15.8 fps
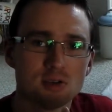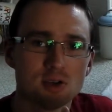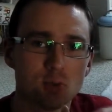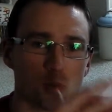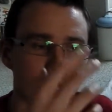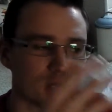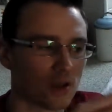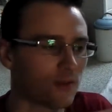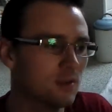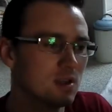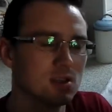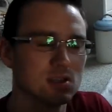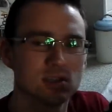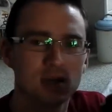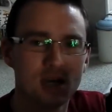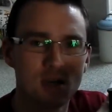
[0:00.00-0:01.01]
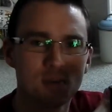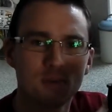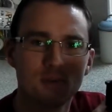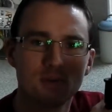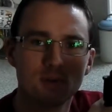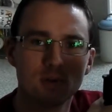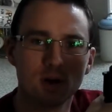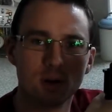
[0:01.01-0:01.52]
you wouldn't even need to keep
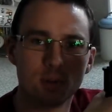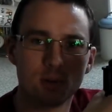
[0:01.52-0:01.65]
like